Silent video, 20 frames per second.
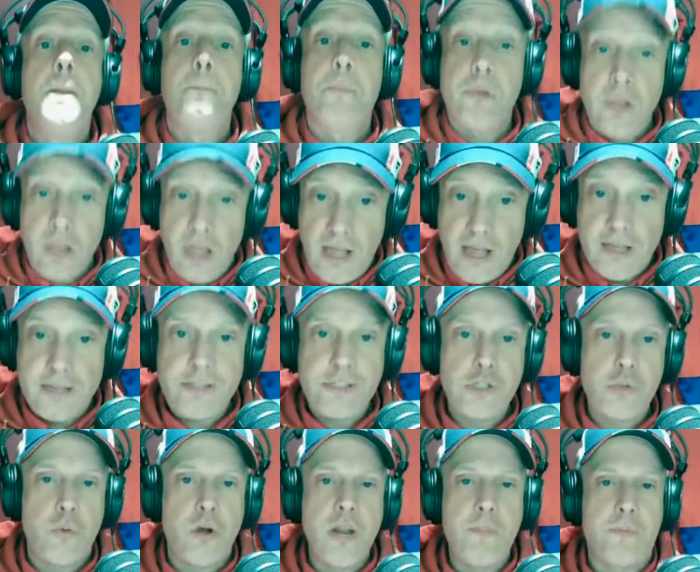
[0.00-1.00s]
plus
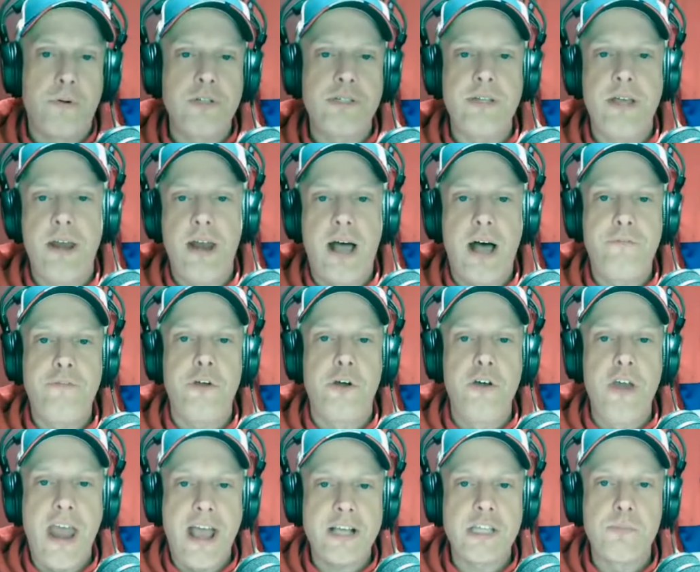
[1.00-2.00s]
20% off
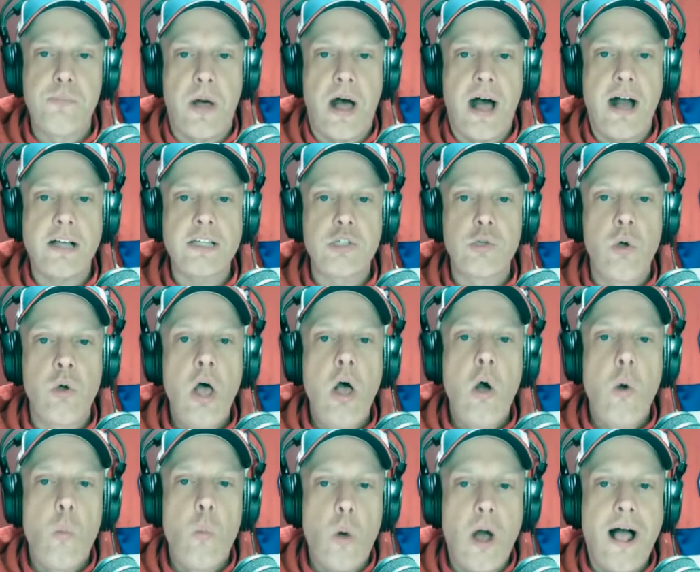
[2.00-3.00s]
your next box
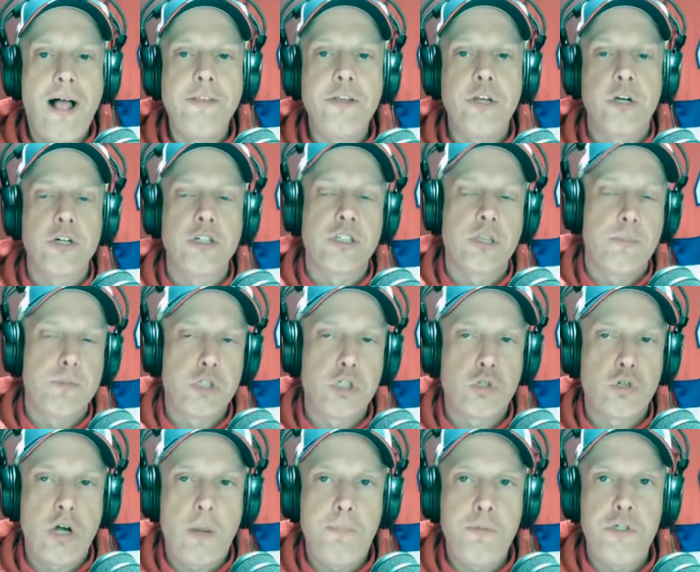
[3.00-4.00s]
while your
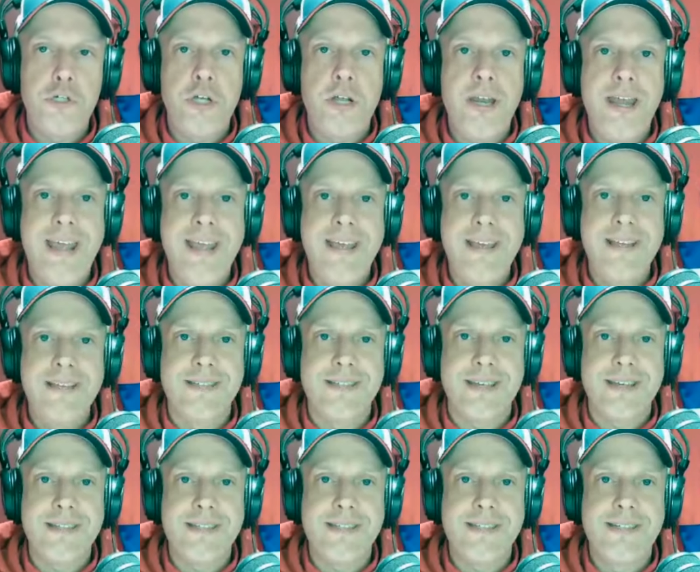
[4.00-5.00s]
subscription
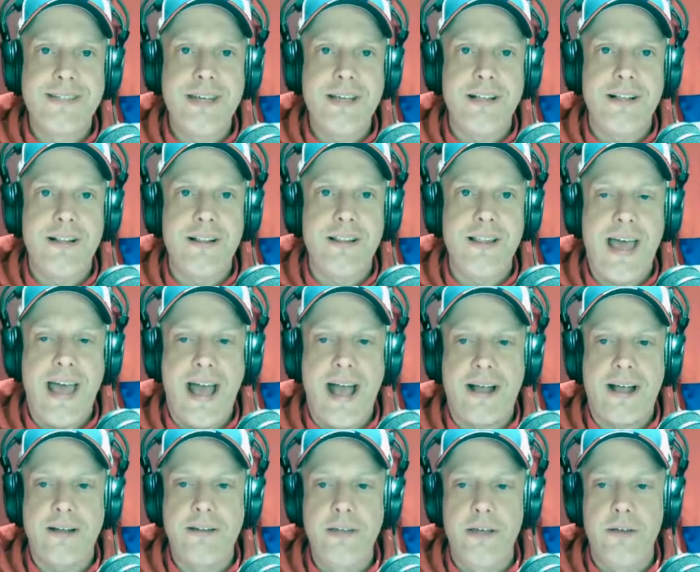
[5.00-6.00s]
is still
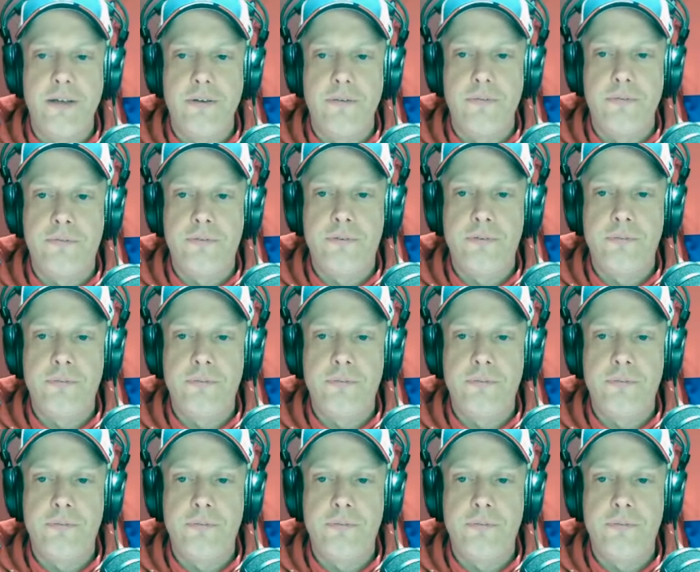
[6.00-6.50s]
active.